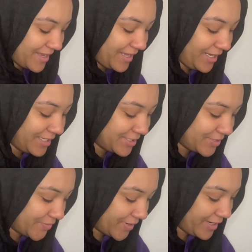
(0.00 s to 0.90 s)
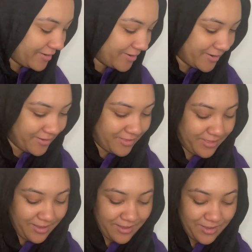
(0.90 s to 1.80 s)
I need to write her a
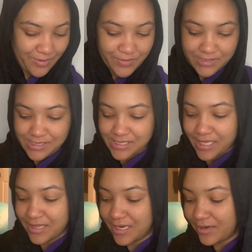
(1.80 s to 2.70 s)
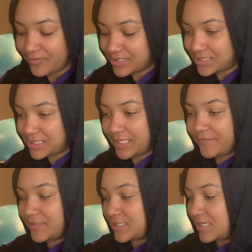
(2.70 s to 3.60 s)
thank you and say that I
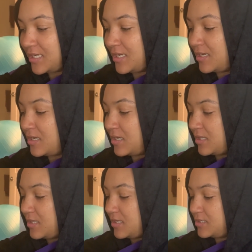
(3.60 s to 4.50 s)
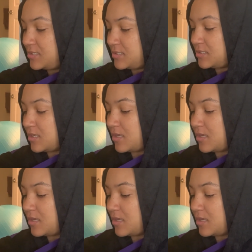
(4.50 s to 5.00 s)
received this.